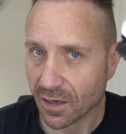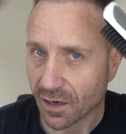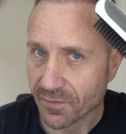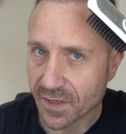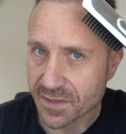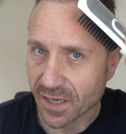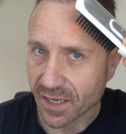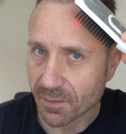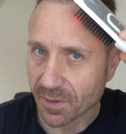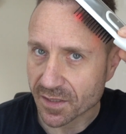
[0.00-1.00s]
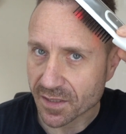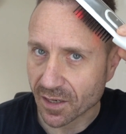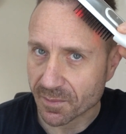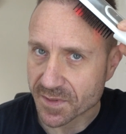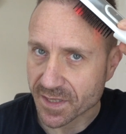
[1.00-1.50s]
I've used it a couple of
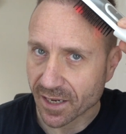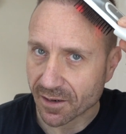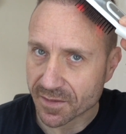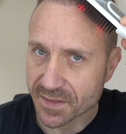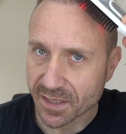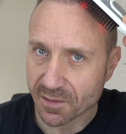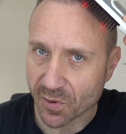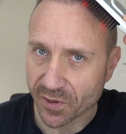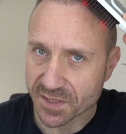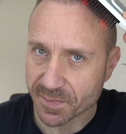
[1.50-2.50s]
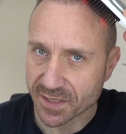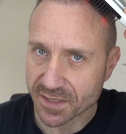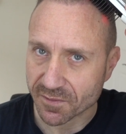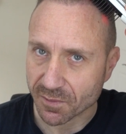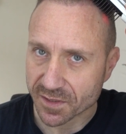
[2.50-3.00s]
times now. I see the more
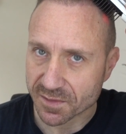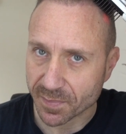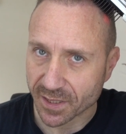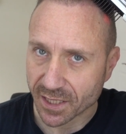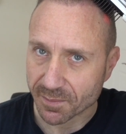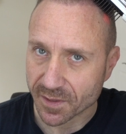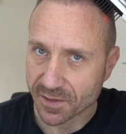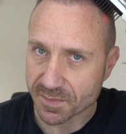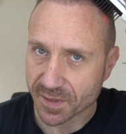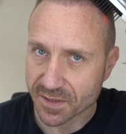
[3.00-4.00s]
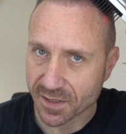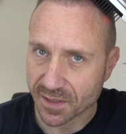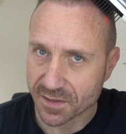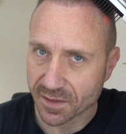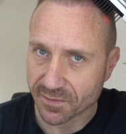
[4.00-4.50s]
expensive ones bleep, and you're supposed to
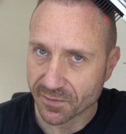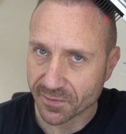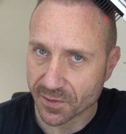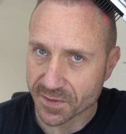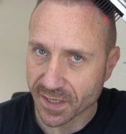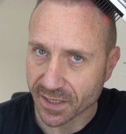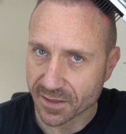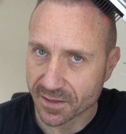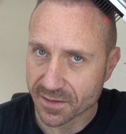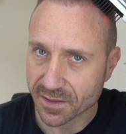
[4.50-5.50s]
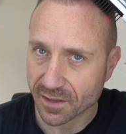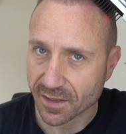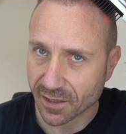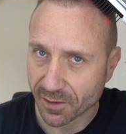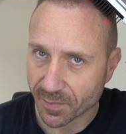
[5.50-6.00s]
use it for 4 seconds,
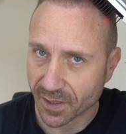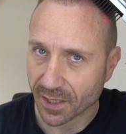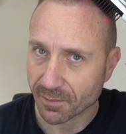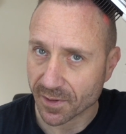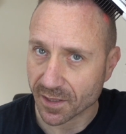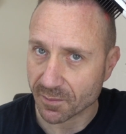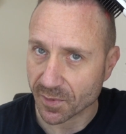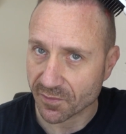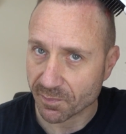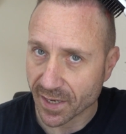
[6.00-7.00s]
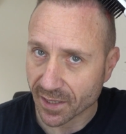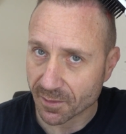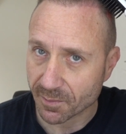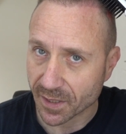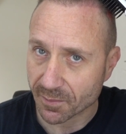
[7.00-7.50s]
then it will bleep. Then you move back a
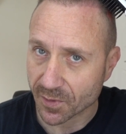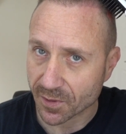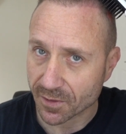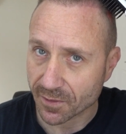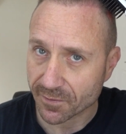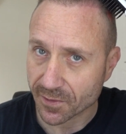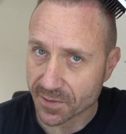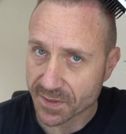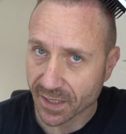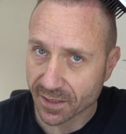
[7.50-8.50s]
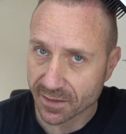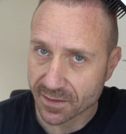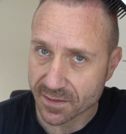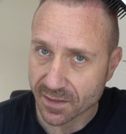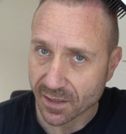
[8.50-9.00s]
bit more, 4
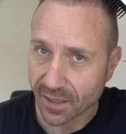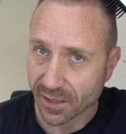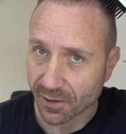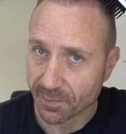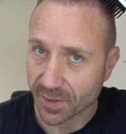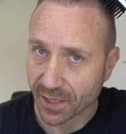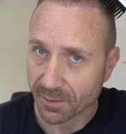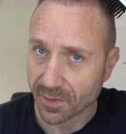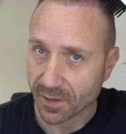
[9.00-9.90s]
seconds, and it will bleep.